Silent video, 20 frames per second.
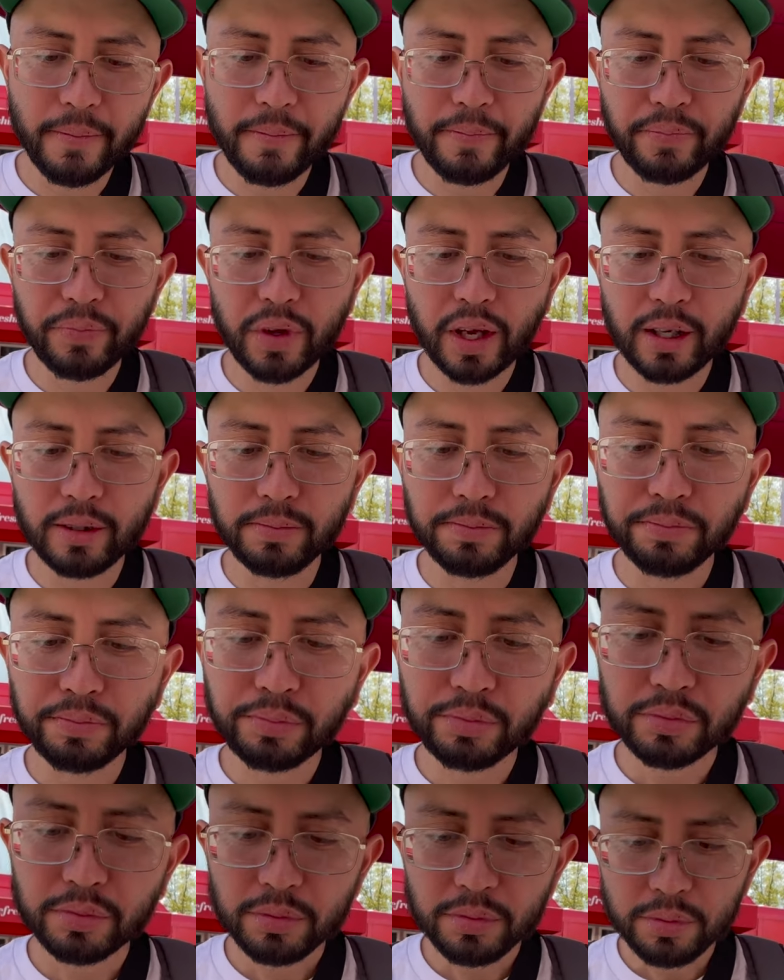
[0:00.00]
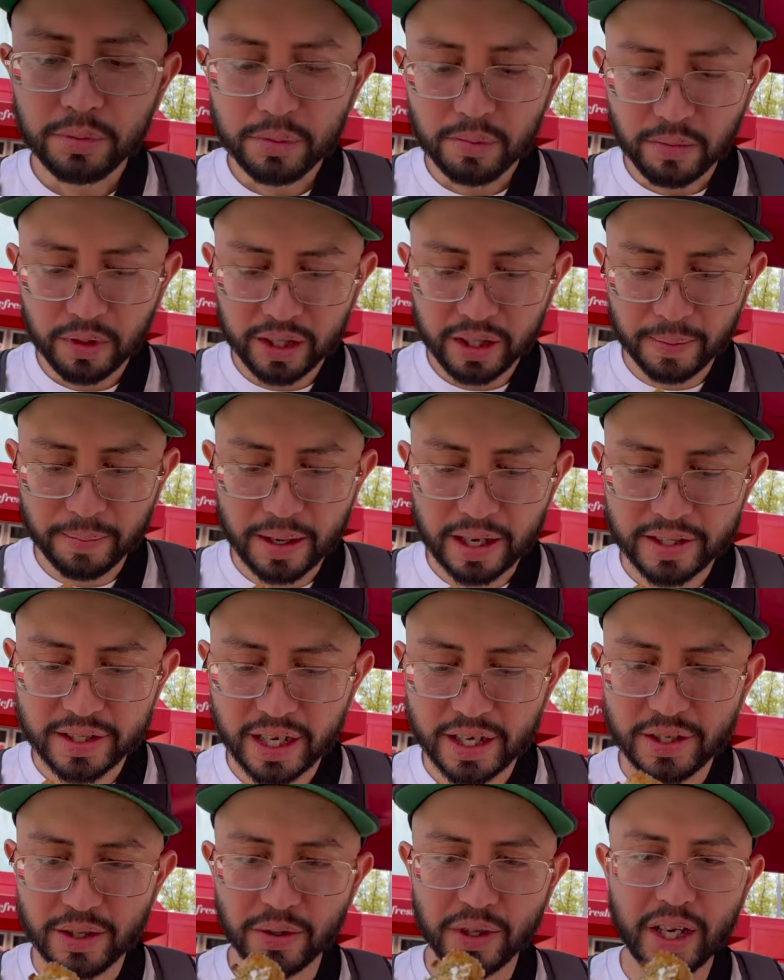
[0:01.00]
all. The
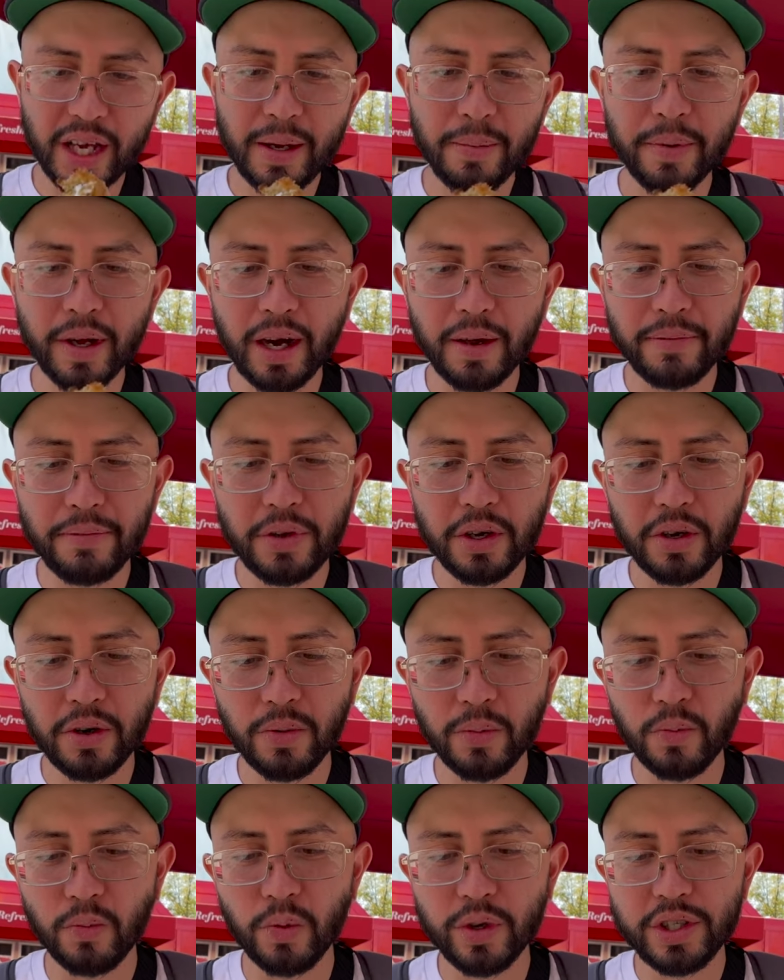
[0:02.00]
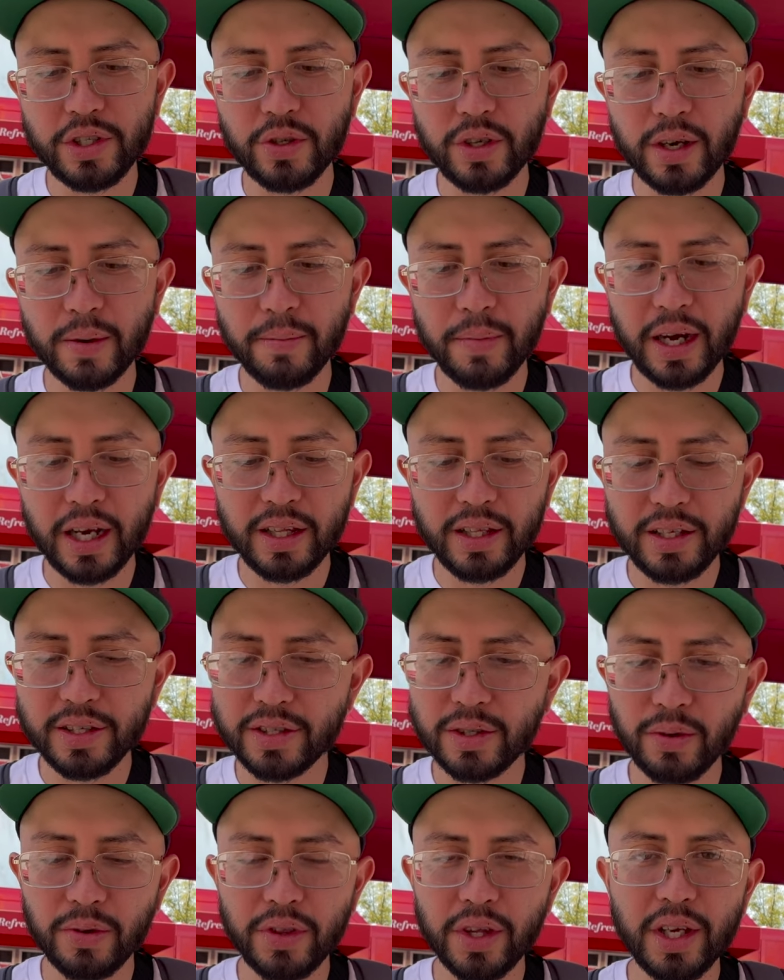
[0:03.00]
masa is okay, but I feel once you combine these
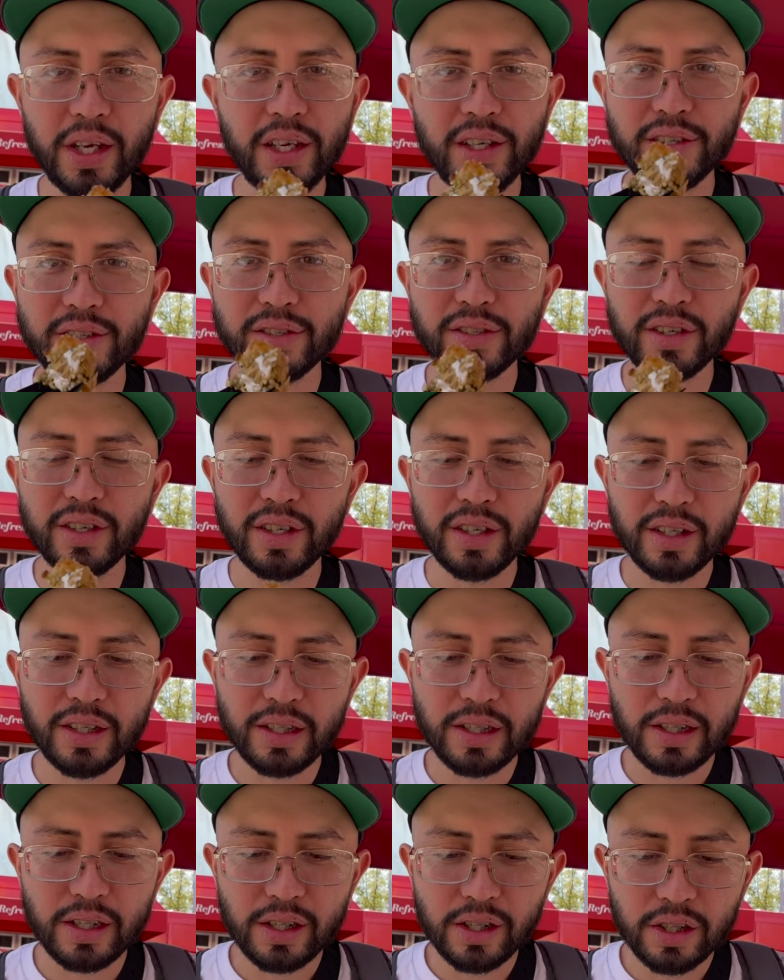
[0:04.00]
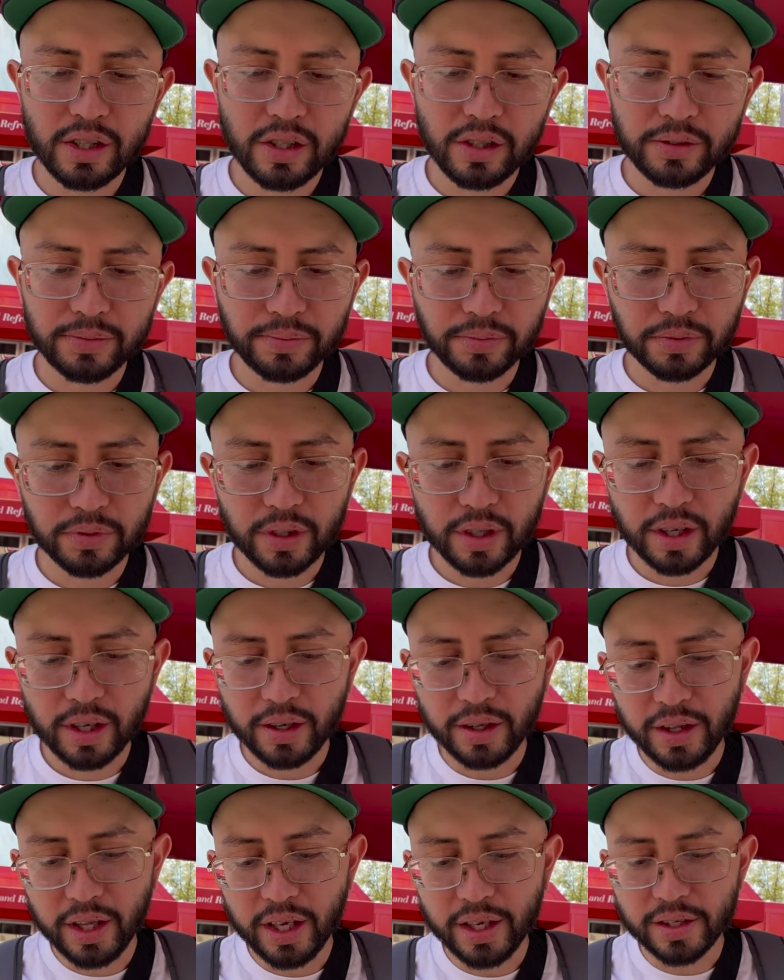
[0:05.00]
two things,
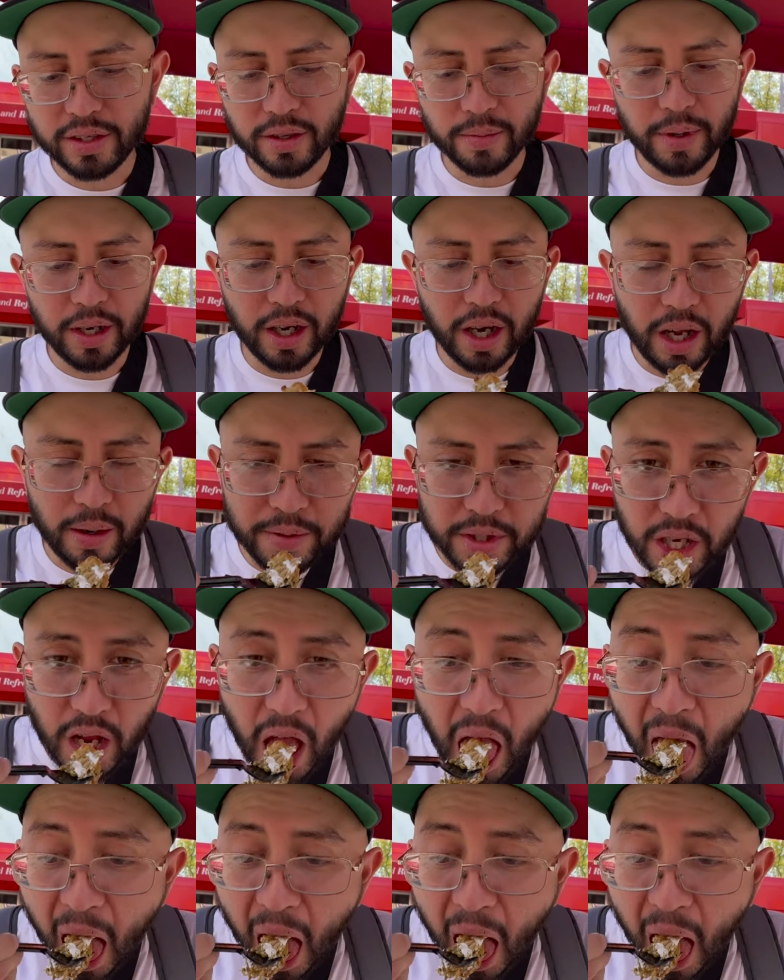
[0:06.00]
this, oh my god, let me see.